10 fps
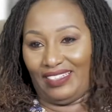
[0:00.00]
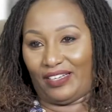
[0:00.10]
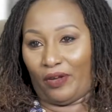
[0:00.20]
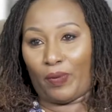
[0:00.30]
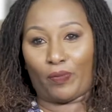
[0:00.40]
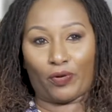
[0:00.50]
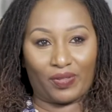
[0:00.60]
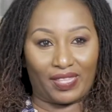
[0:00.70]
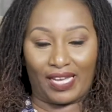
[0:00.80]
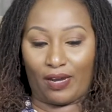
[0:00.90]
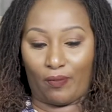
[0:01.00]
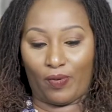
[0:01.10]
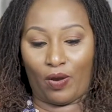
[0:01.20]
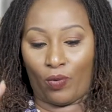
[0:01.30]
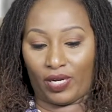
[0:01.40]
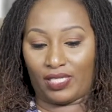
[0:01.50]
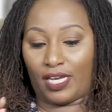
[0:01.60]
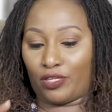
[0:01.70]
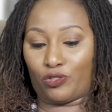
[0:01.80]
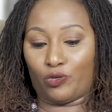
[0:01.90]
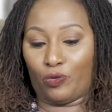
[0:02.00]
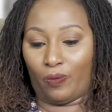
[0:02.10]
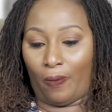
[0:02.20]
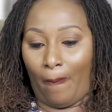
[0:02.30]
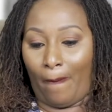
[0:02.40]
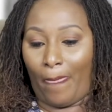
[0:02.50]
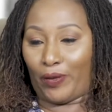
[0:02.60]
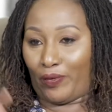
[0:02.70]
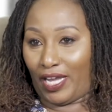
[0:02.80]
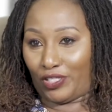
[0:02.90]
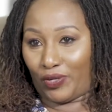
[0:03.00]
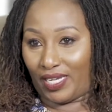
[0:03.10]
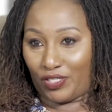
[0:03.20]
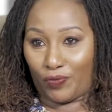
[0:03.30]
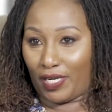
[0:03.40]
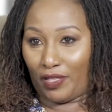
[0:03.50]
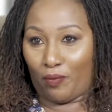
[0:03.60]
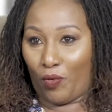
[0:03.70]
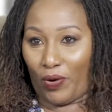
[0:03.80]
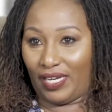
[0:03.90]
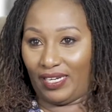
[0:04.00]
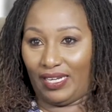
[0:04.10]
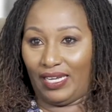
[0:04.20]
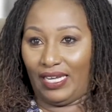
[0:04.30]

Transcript: you know people don't think of uh, what it takes to you know get your kids ready in the morning